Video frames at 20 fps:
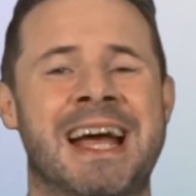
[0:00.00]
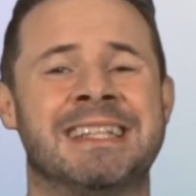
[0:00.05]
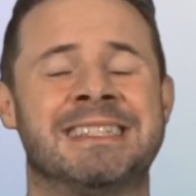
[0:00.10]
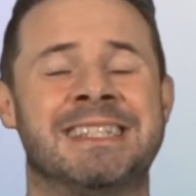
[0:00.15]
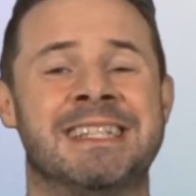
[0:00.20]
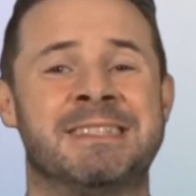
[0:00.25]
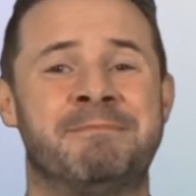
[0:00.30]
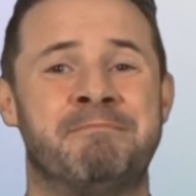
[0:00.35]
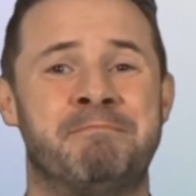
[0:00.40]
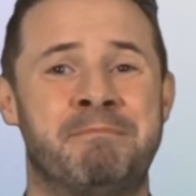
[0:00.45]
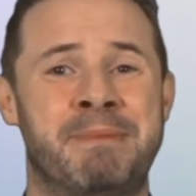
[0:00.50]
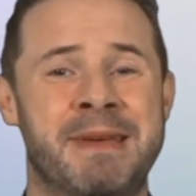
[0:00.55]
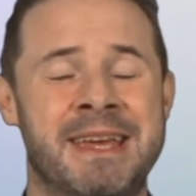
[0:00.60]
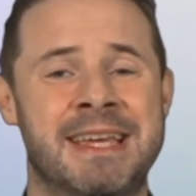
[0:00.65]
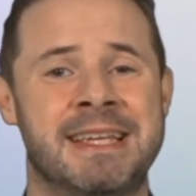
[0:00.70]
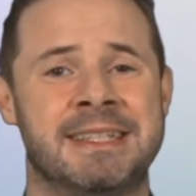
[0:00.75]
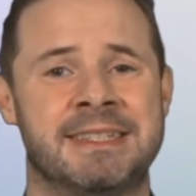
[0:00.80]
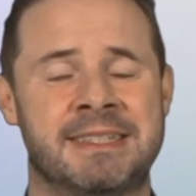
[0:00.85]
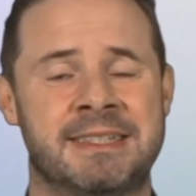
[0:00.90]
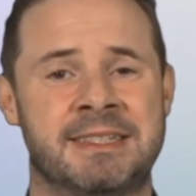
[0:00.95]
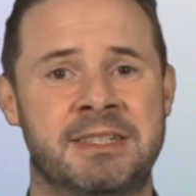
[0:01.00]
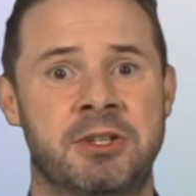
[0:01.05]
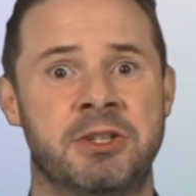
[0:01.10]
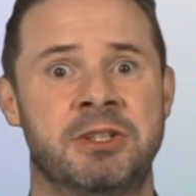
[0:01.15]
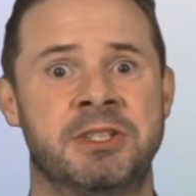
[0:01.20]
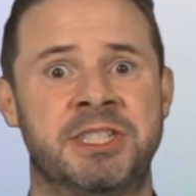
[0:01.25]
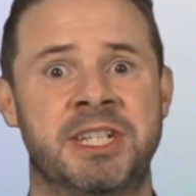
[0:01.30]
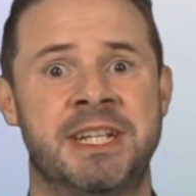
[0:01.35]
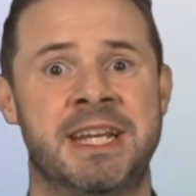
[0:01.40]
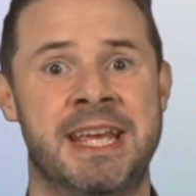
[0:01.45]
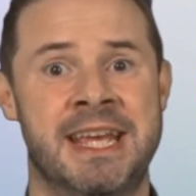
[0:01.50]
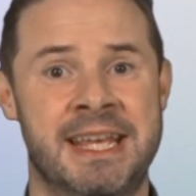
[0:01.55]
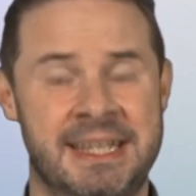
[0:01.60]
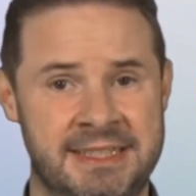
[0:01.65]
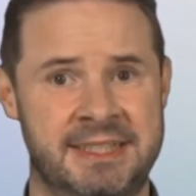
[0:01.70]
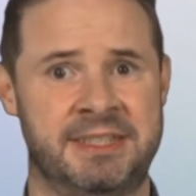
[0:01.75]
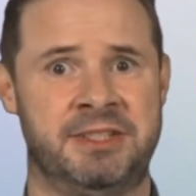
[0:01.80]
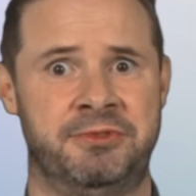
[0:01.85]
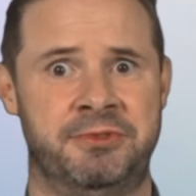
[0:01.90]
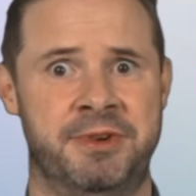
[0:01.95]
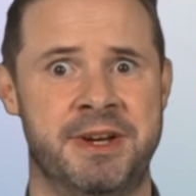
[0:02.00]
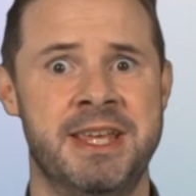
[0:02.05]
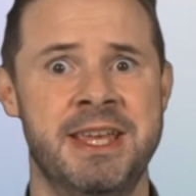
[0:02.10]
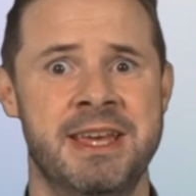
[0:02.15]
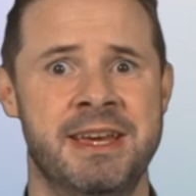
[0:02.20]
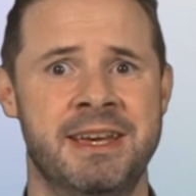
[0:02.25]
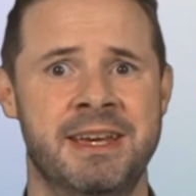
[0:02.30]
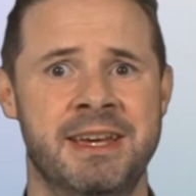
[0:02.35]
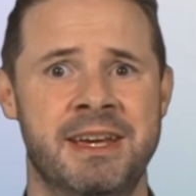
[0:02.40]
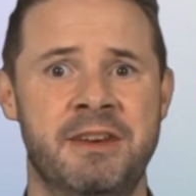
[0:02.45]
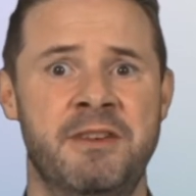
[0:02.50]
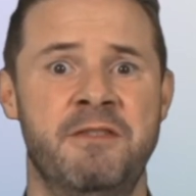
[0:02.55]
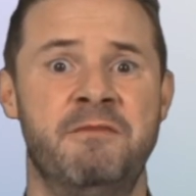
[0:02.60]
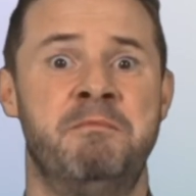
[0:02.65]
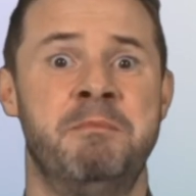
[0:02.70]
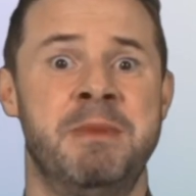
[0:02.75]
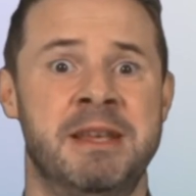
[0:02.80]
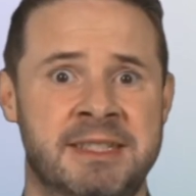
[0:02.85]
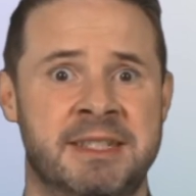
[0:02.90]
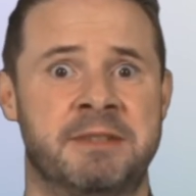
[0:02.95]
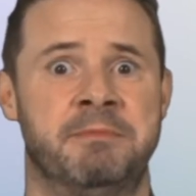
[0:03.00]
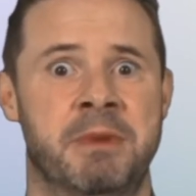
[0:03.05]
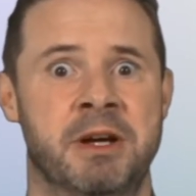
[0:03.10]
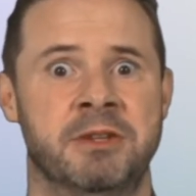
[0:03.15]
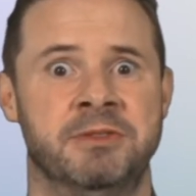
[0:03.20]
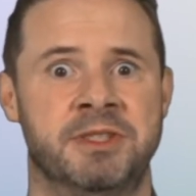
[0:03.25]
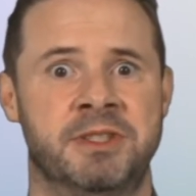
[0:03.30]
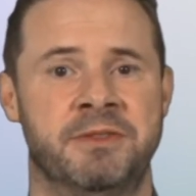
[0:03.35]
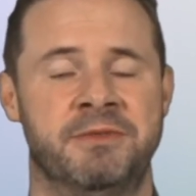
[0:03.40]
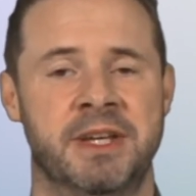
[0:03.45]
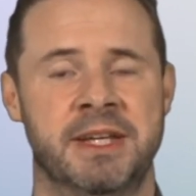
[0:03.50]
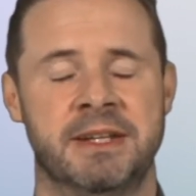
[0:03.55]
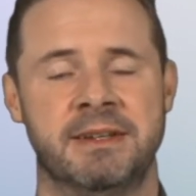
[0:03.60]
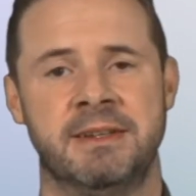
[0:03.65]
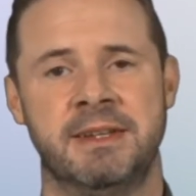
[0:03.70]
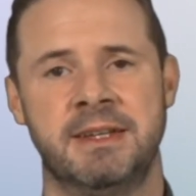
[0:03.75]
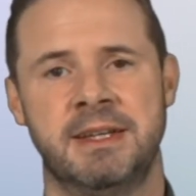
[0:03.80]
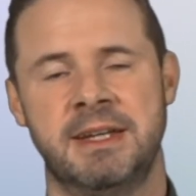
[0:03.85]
has its biggest surge in history and you've missed most of it.